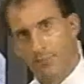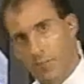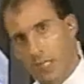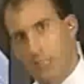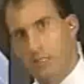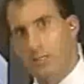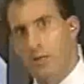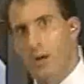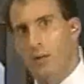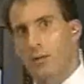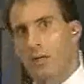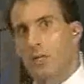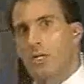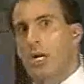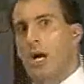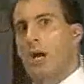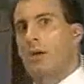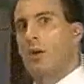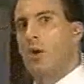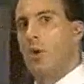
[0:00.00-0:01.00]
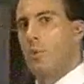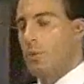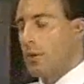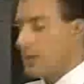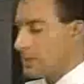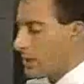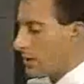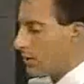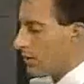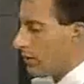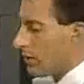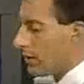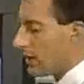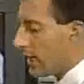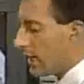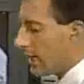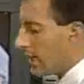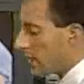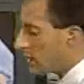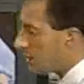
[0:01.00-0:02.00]
Let's talk to John Hope. He's our
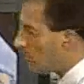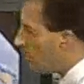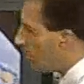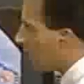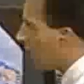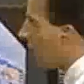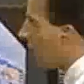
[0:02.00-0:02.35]
hurricane expert.